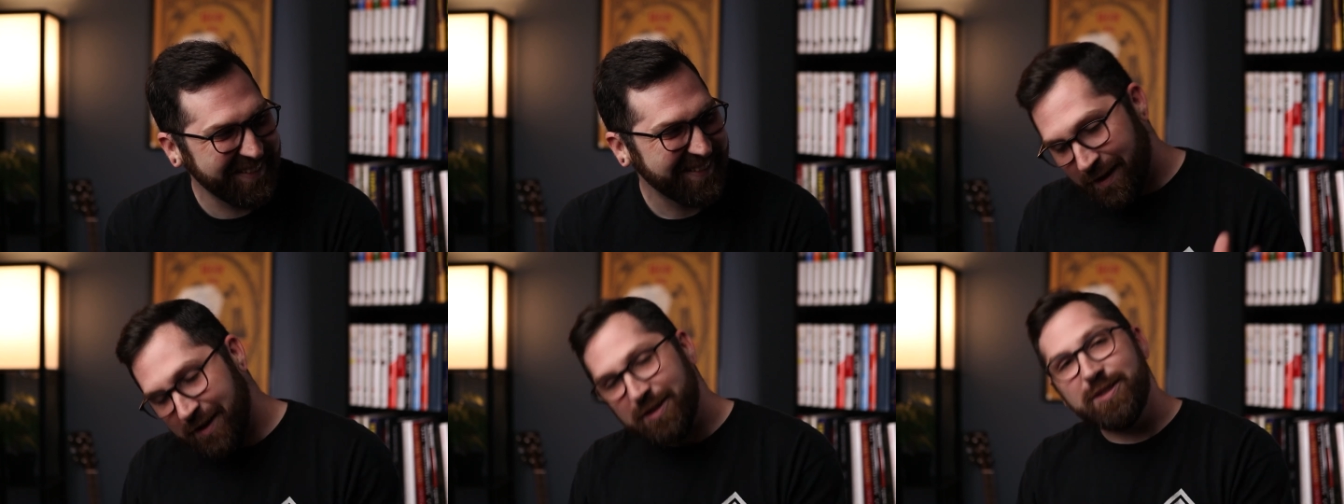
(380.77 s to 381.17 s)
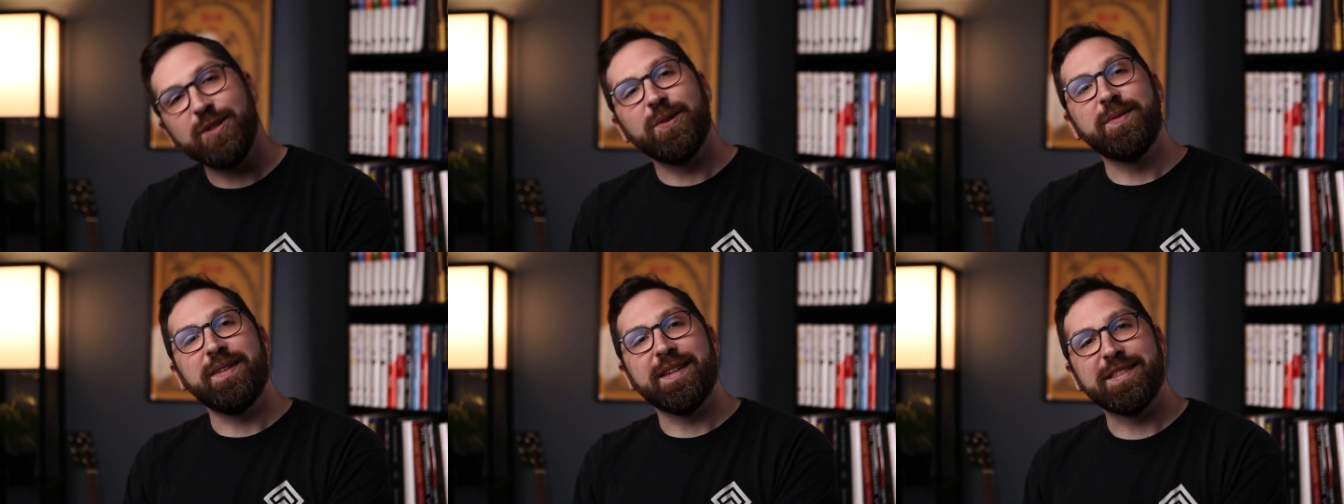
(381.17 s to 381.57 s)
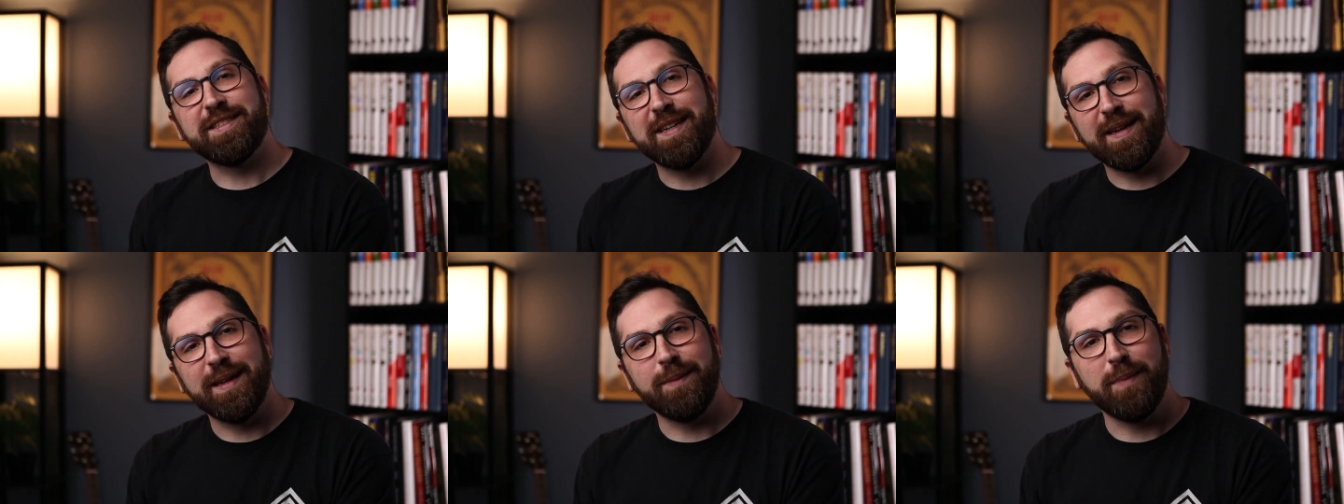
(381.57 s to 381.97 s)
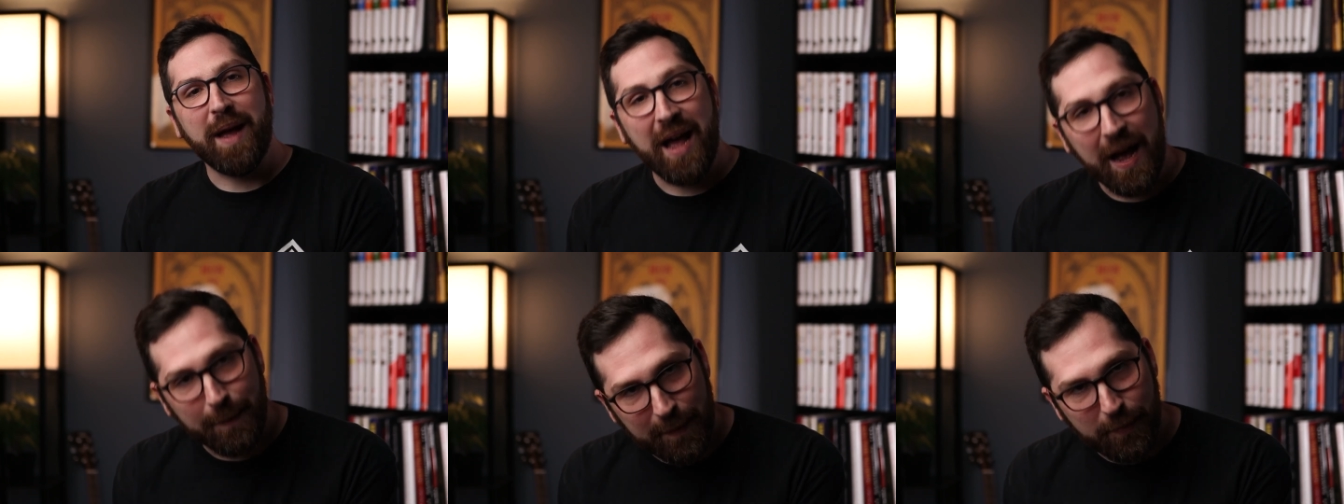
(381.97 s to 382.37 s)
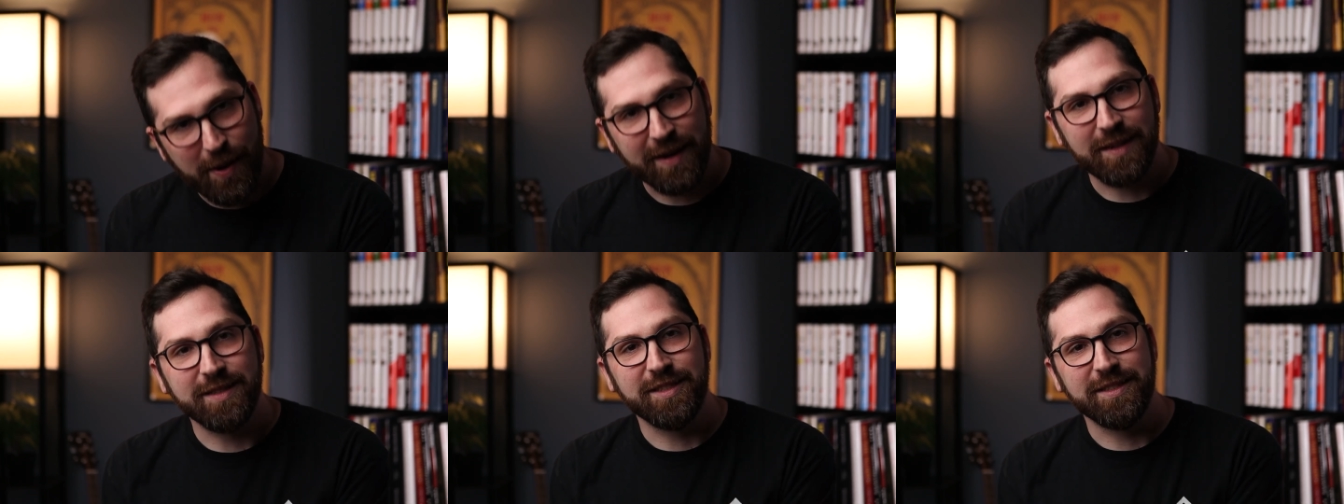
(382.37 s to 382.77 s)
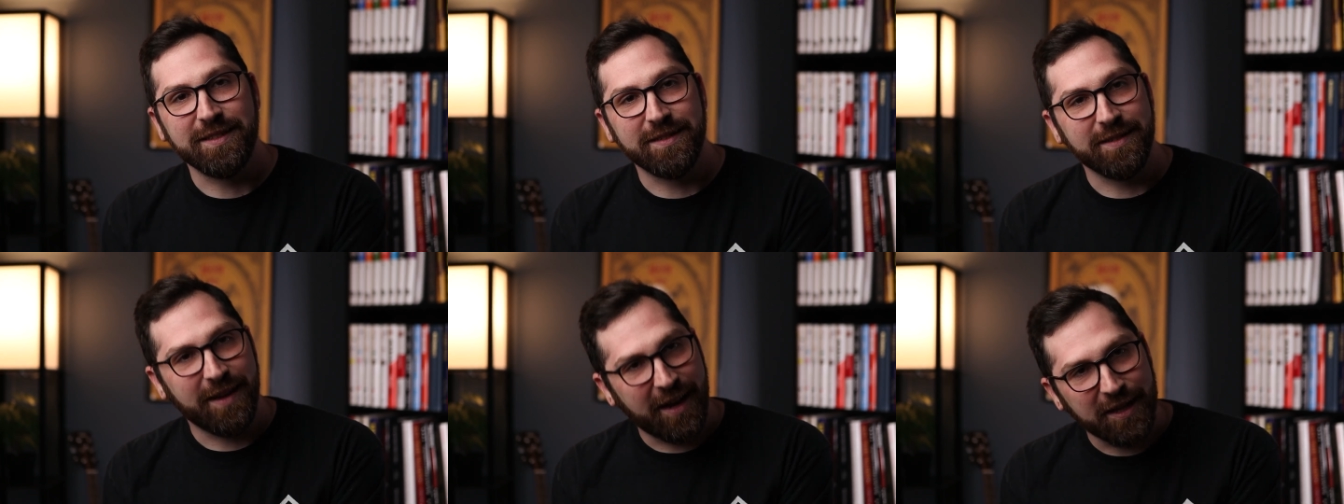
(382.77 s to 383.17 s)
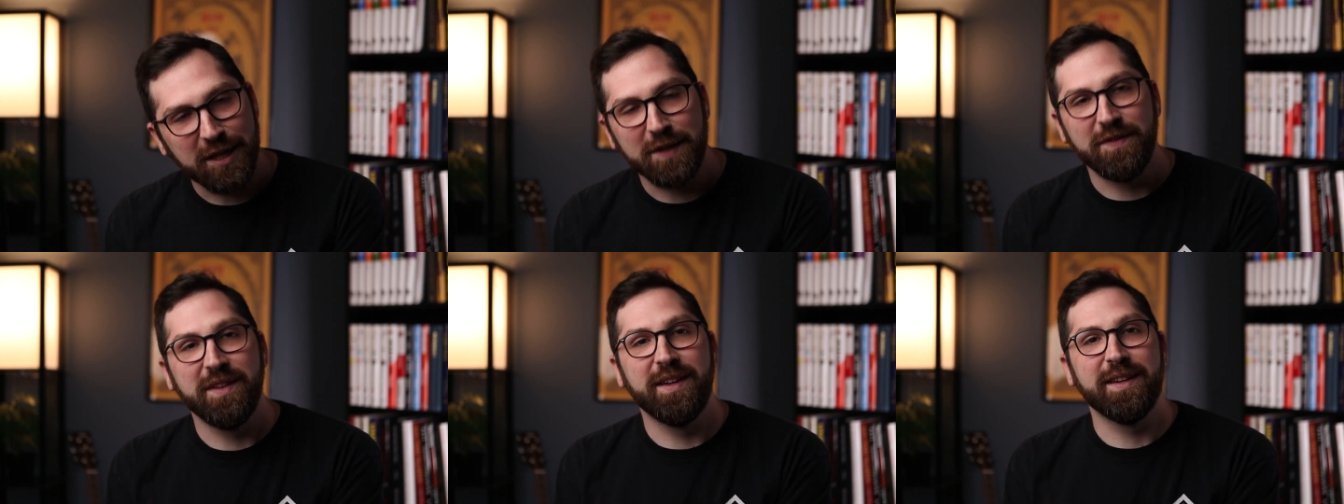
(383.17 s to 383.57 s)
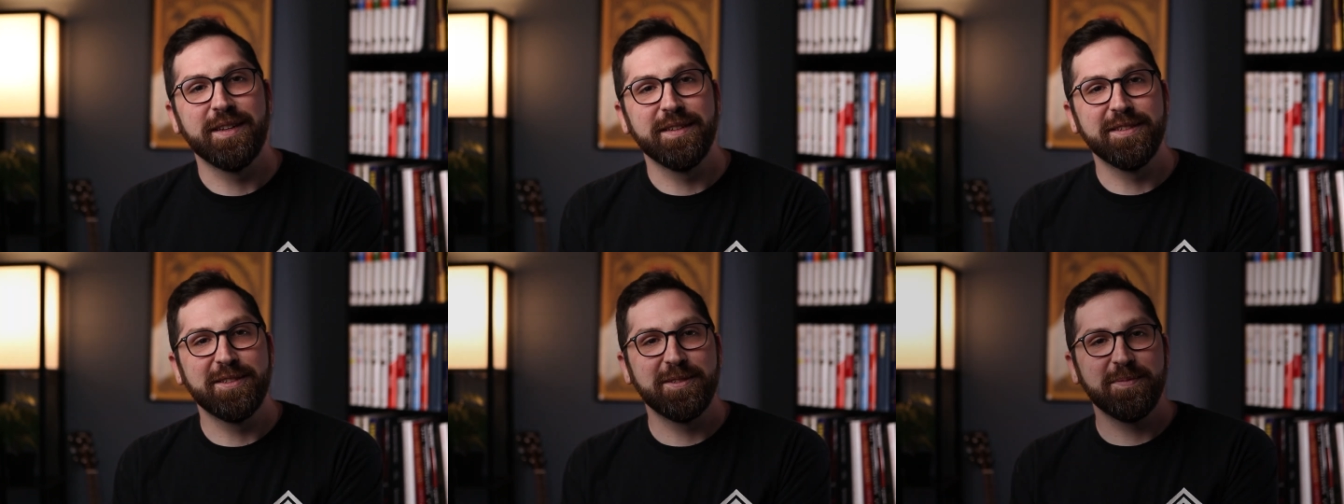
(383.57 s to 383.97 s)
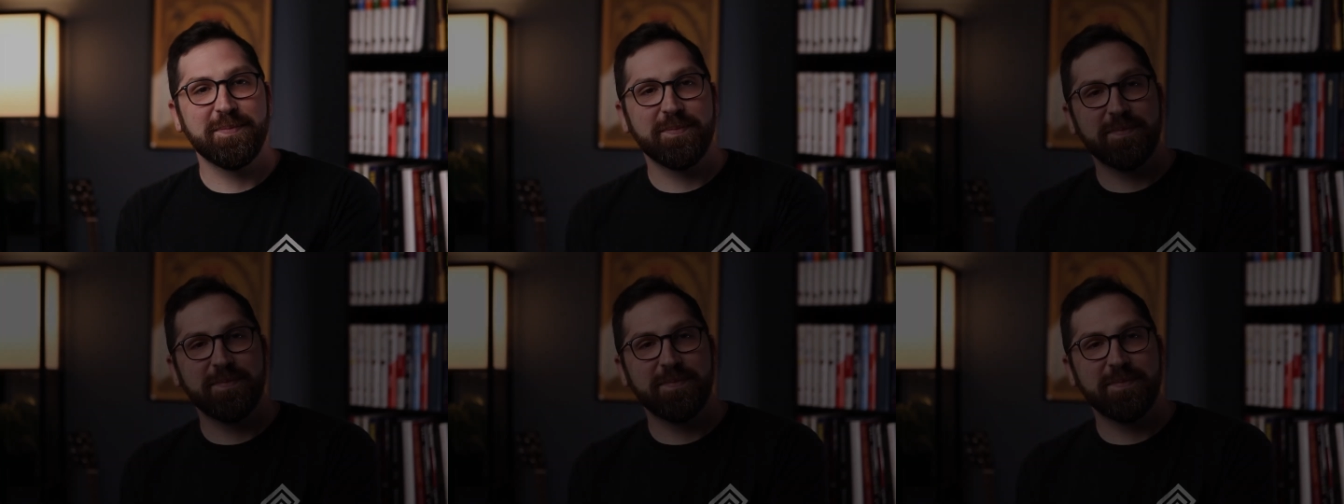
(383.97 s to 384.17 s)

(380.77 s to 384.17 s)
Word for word: Until next time, happy practicing. I love you guys.